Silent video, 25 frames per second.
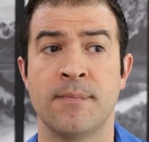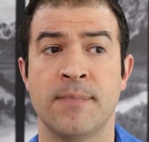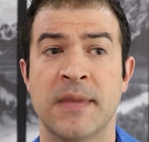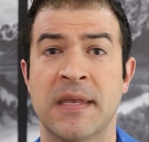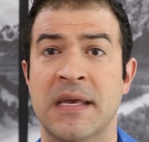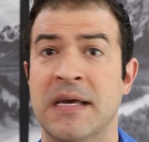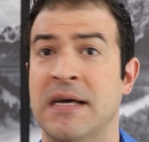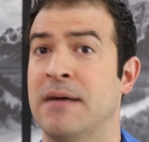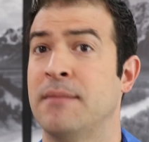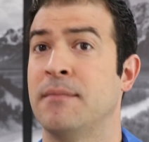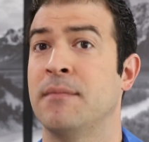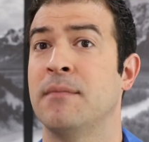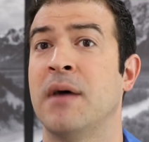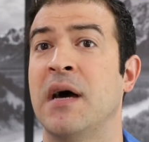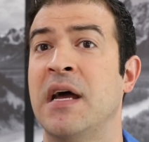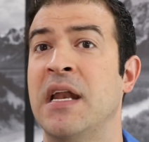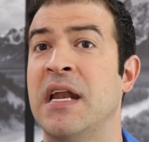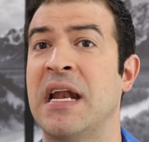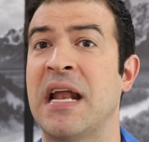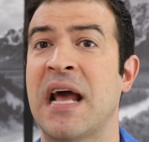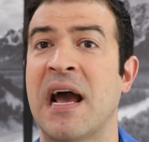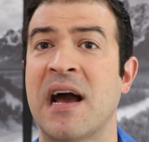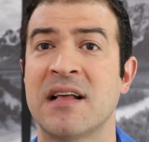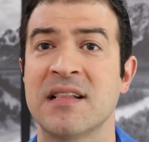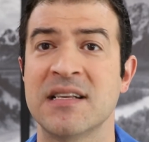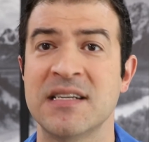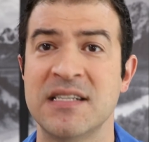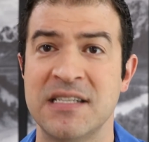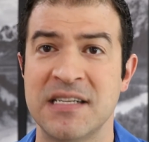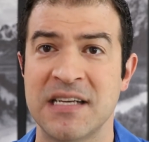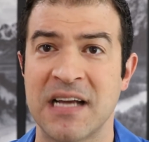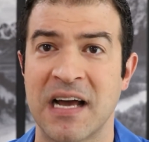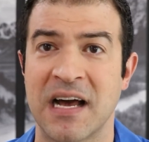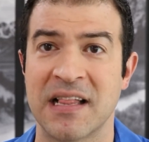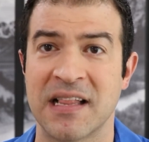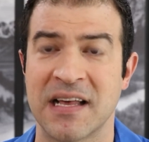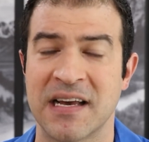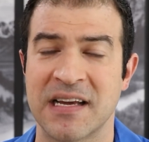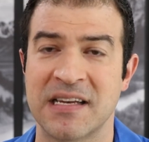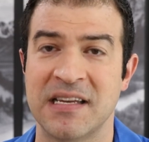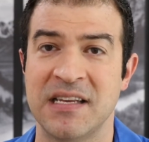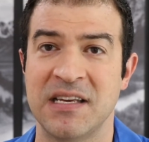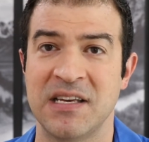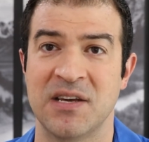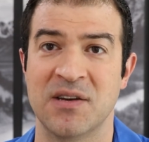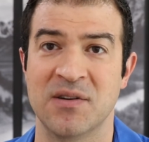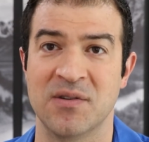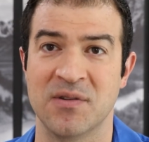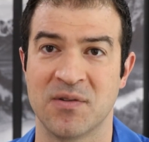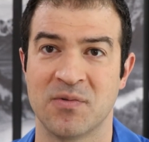An analogy I like to
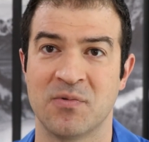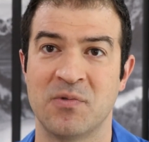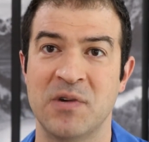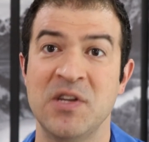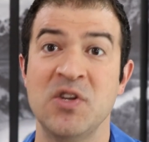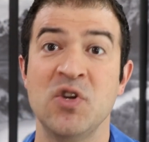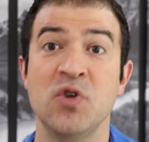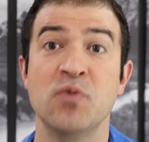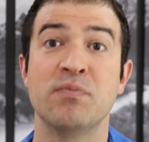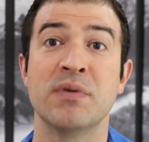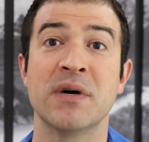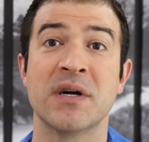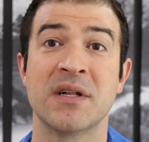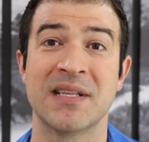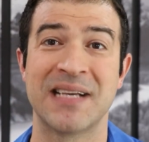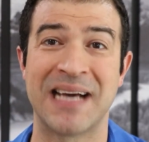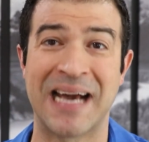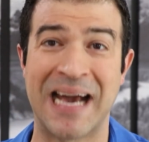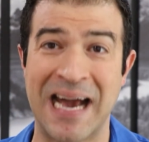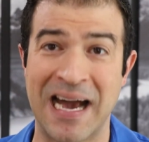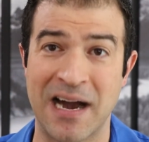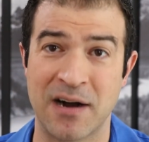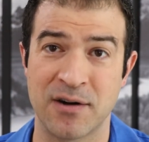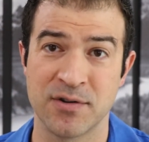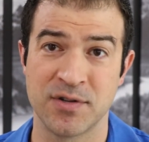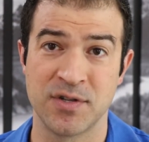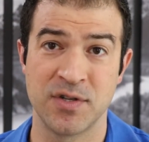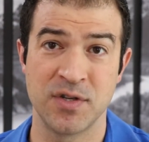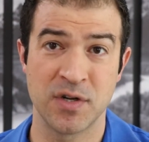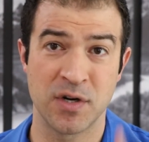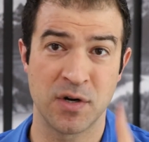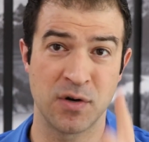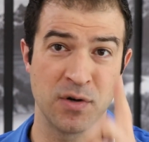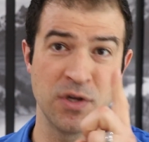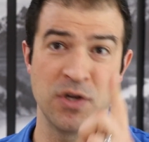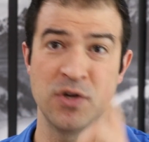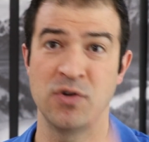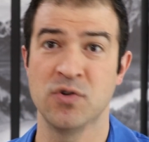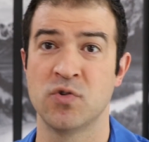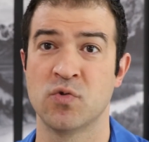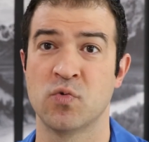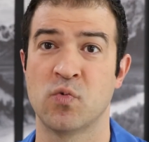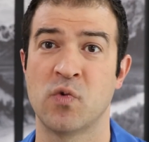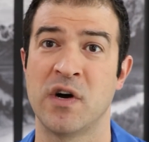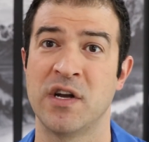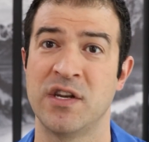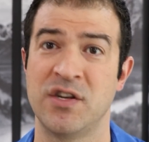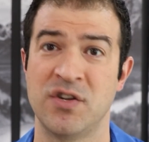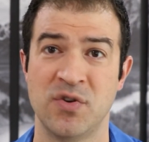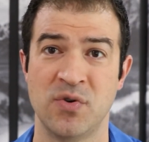use, when you build a house, you don't use
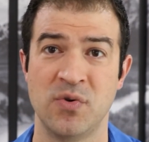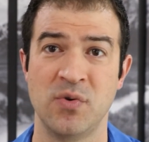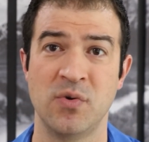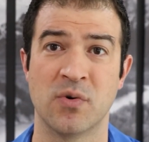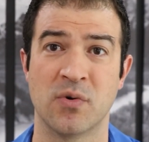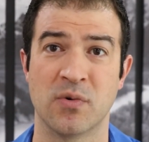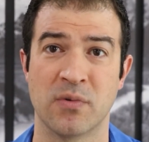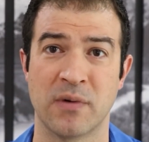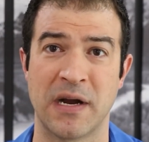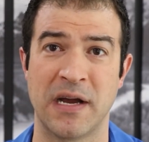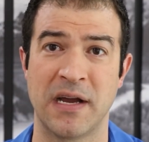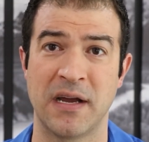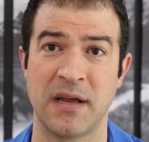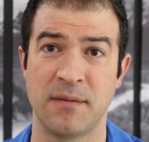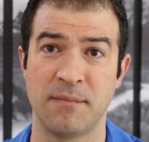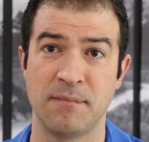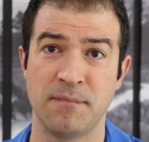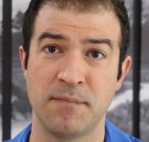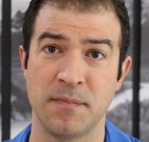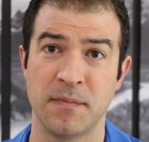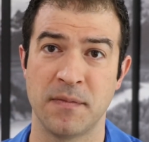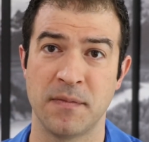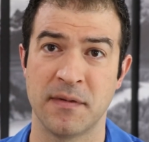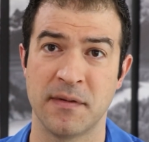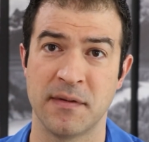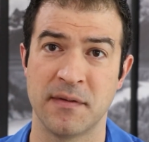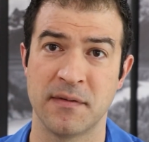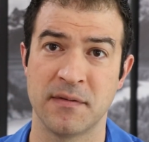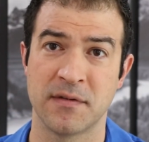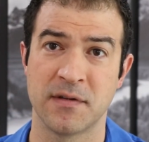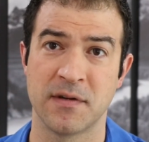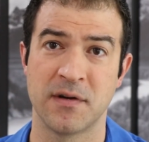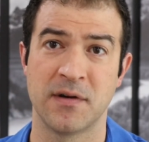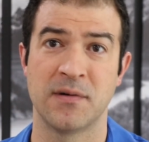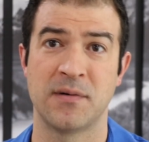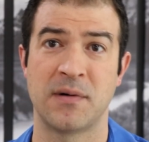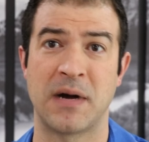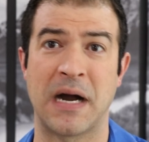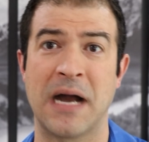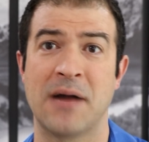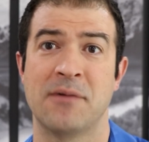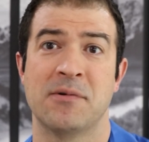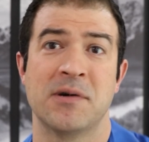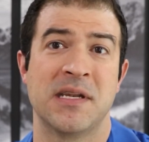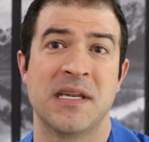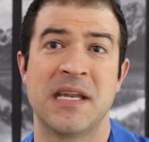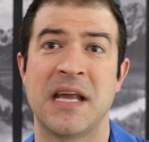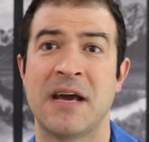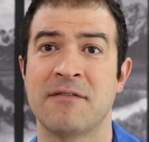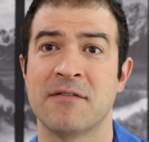one tool, right? So I
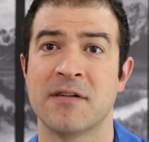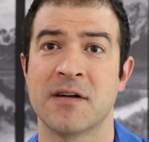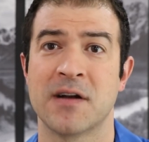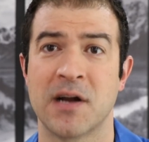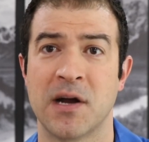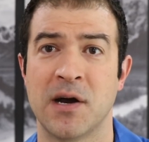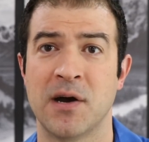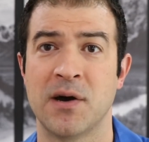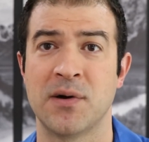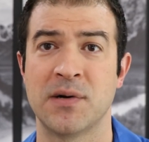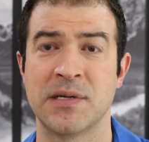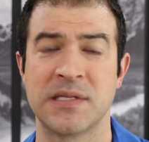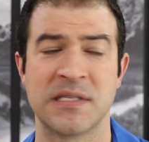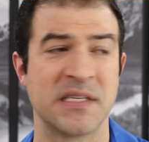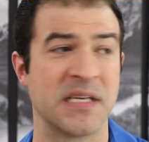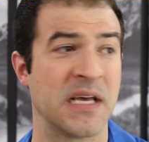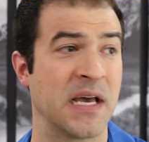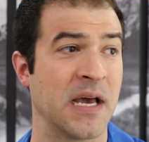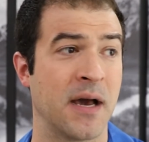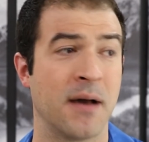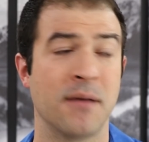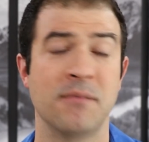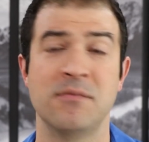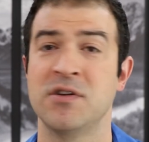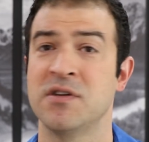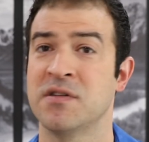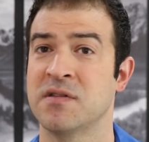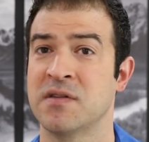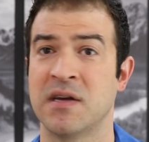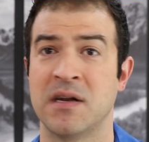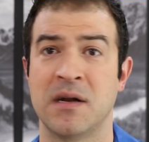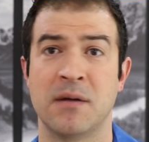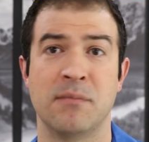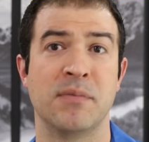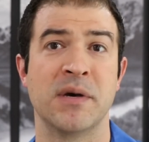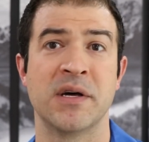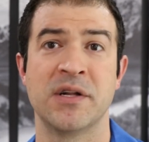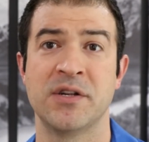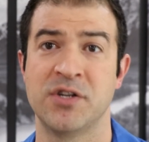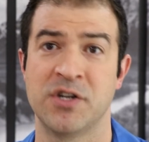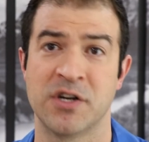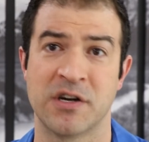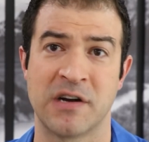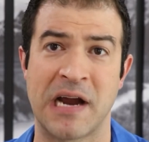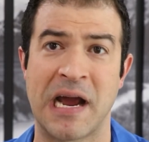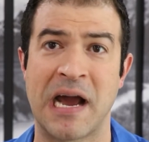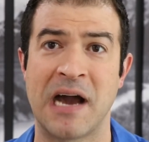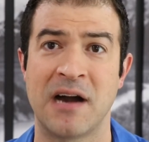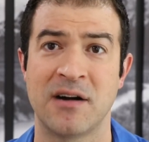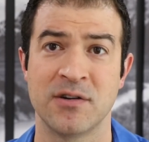would never go and say, I'm just going to build your
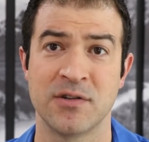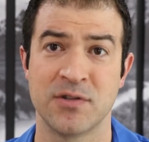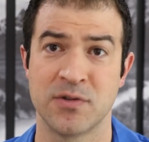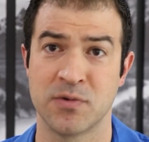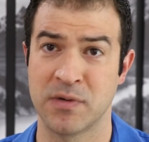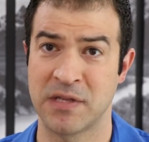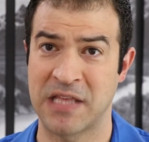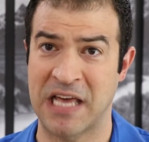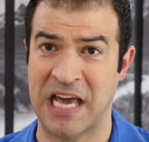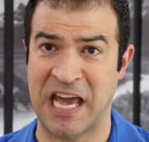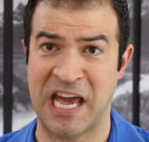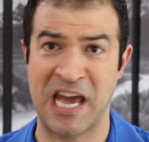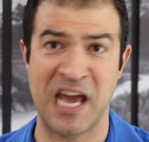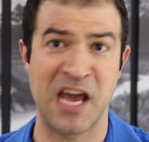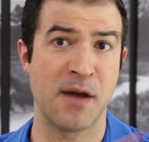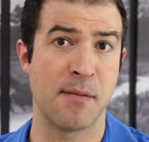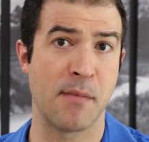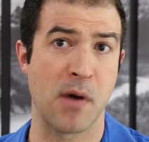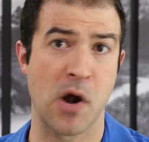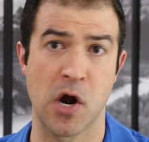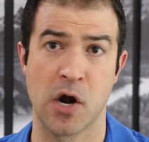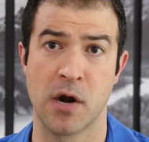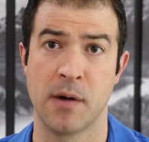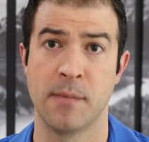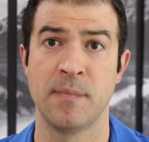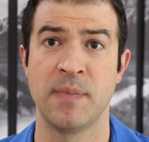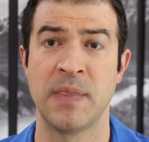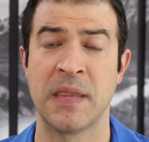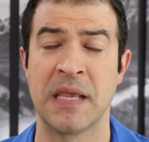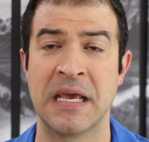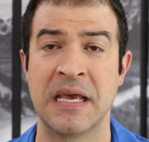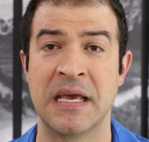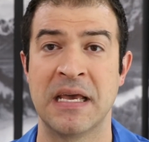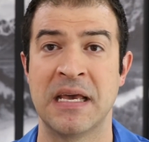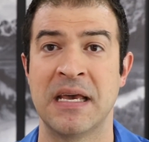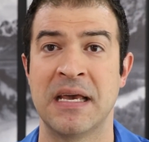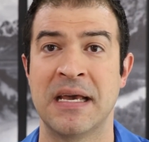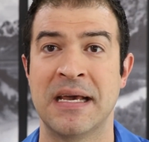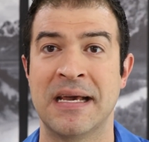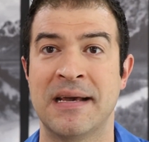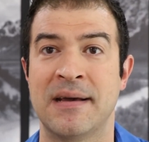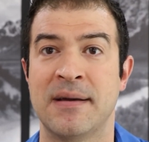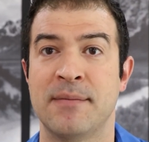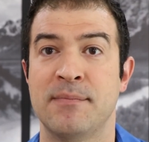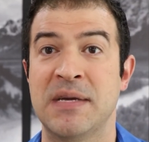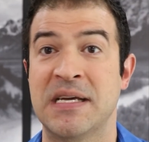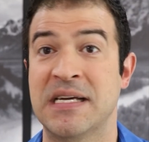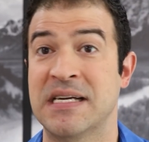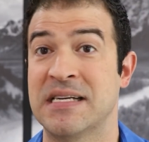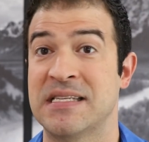house with a hammer,
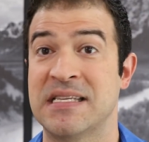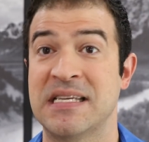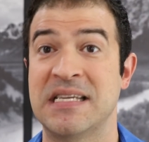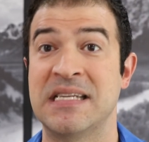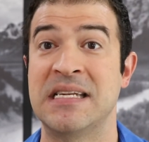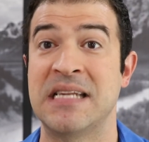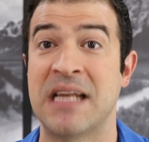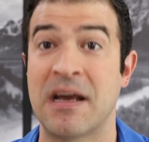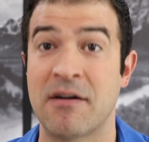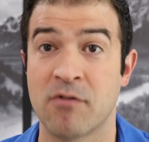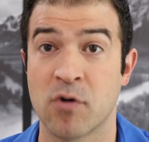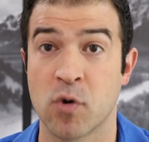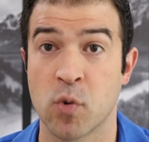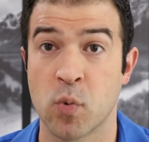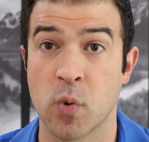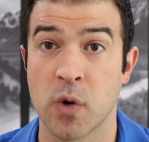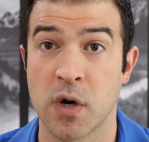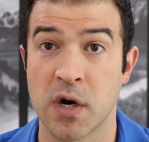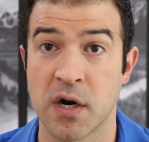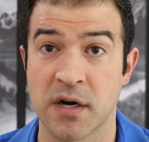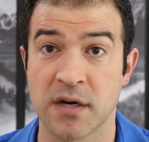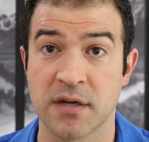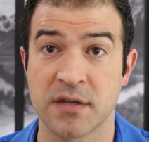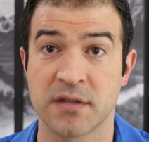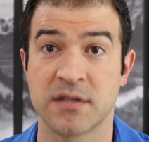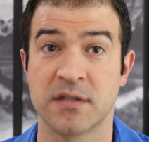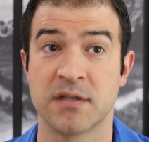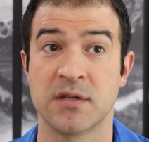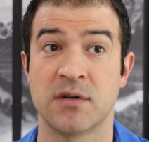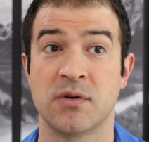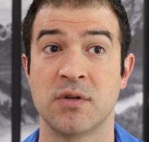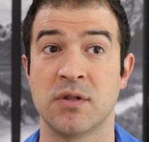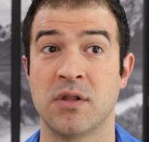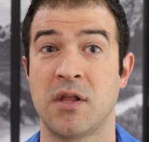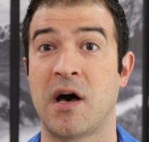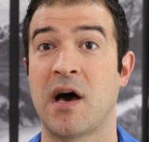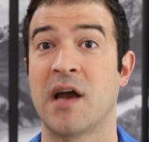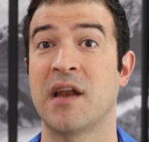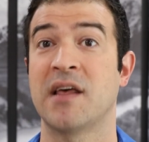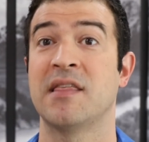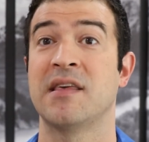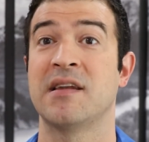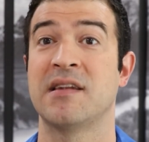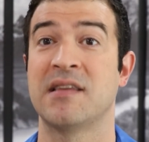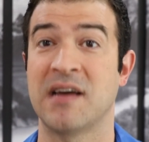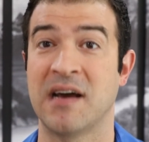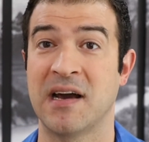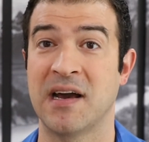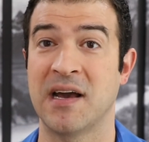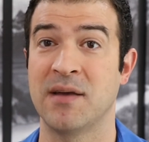because it never works. So a lot of the
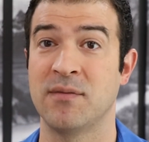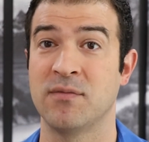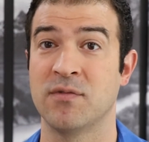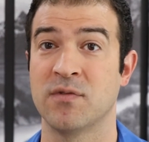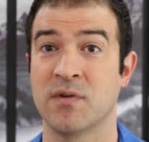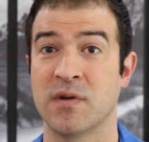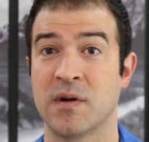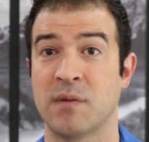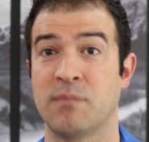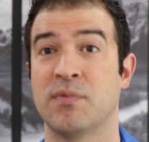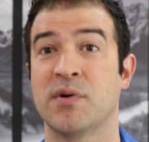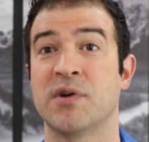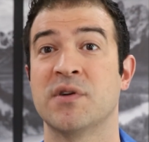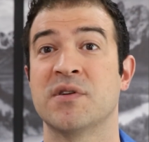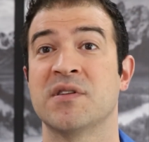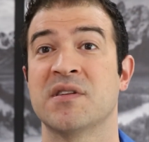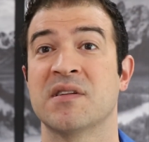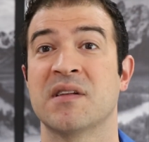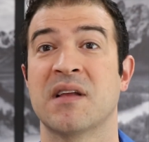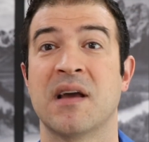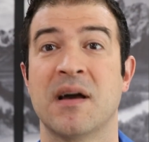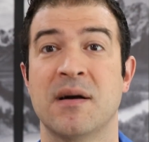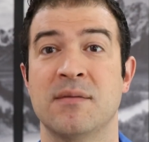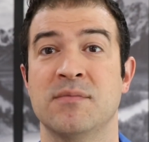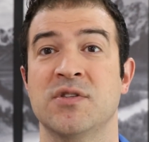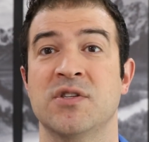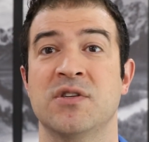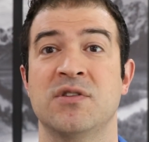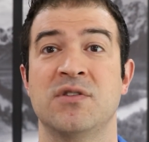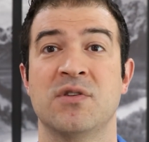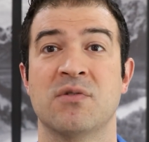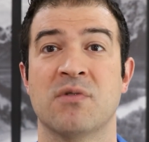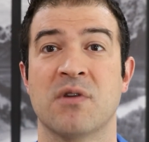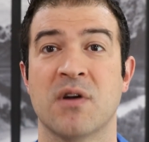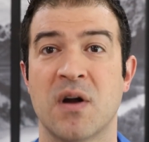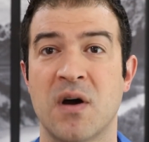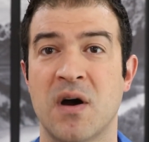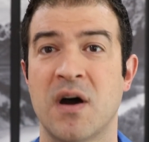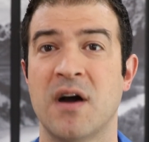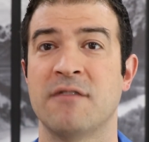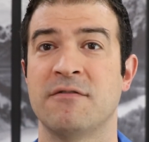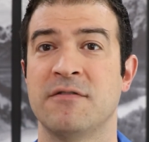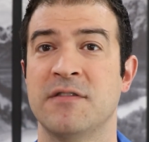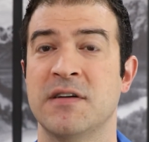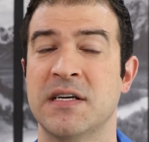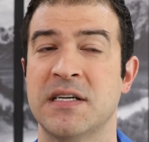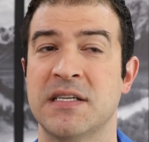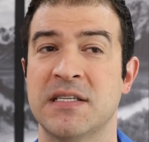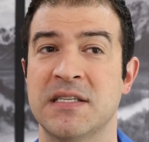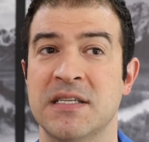times when a person comes into our
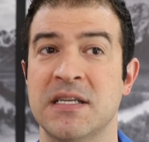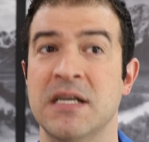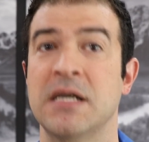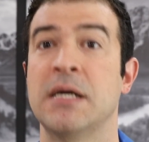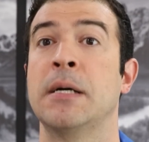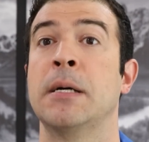office,